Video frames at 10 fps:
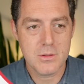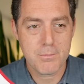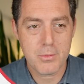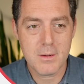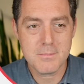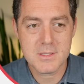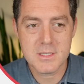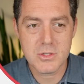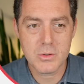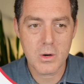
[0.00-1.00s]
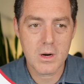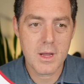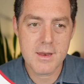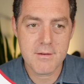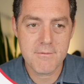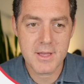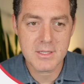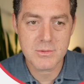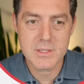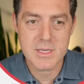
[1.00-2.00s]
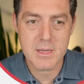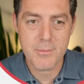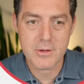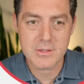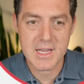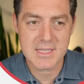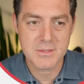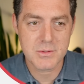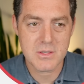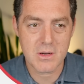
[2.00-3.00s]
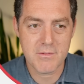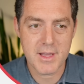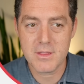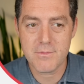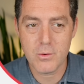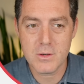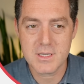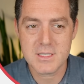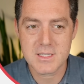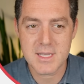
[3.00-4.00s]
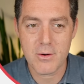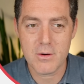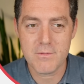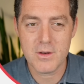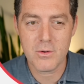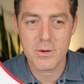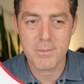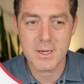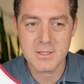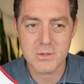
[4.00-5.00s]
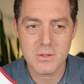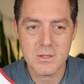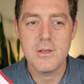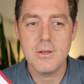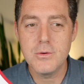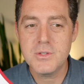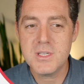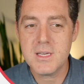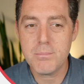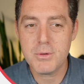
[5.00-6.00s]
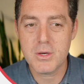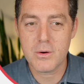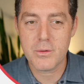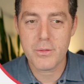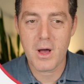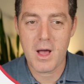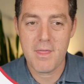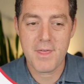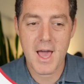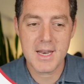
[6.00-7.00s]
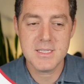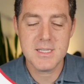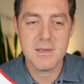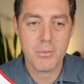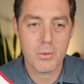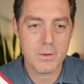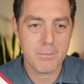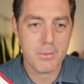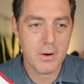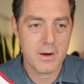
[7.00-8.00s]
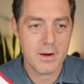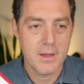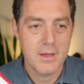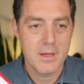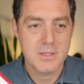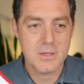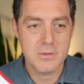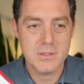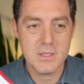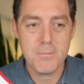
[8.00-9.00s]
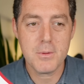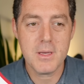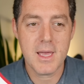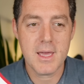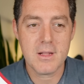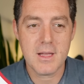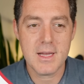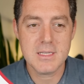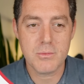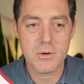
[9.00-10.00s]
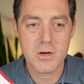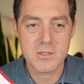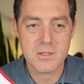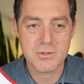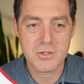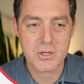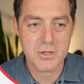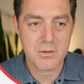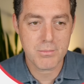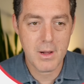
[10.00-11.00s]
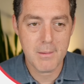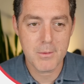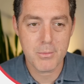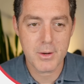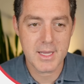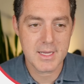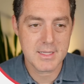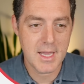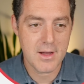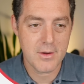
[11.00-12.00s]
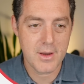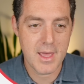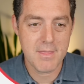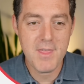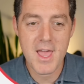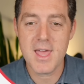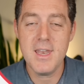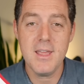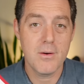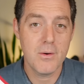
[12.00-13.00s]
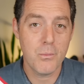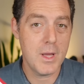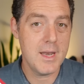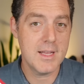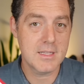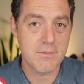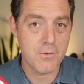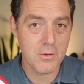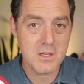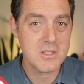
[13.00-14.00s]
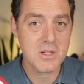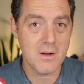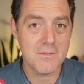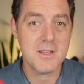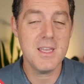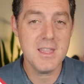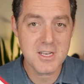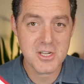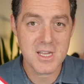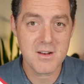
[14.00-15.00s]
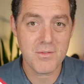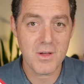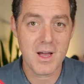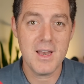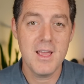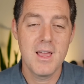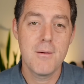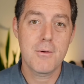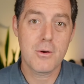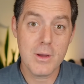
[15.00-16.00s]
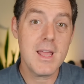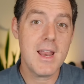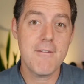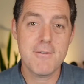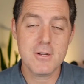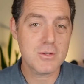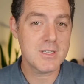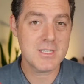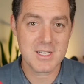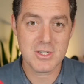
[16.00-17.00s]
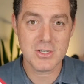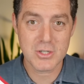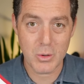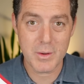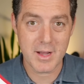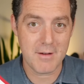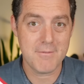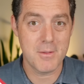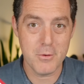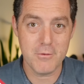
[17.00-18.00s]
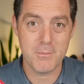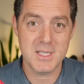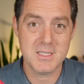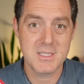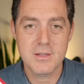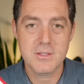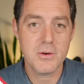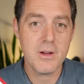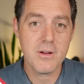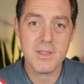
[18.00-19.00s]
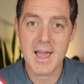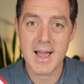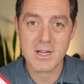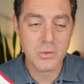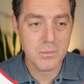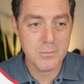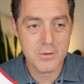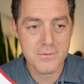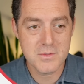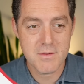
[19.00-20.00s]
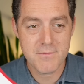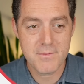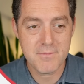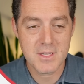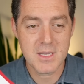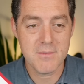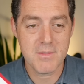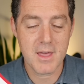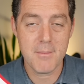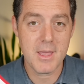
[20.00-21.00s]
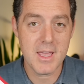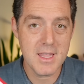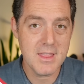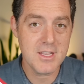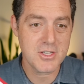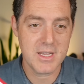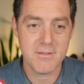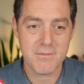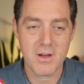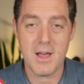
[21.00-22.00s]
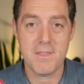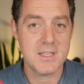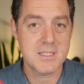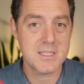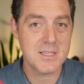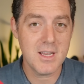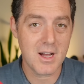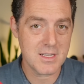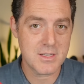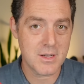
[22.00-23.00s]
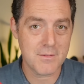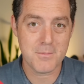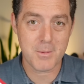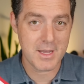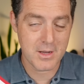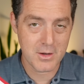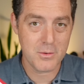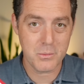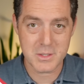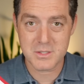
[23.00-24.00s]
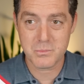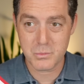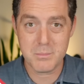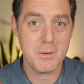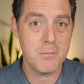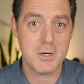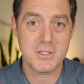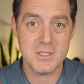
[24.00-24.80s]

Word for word: the prompt is, you are an advanced reasoning model tasked with solving the four disc Tower of Hanoi puzzle using pure thought. That is the important part. So deeply analyze the recursive structure of the problem, breaking it down. And then when it's fully solved in the chain of thought, create a visualization showing off the movements. So here are the actual moves, fifteen of them in the chain of thought. This is not solved by code, which would be much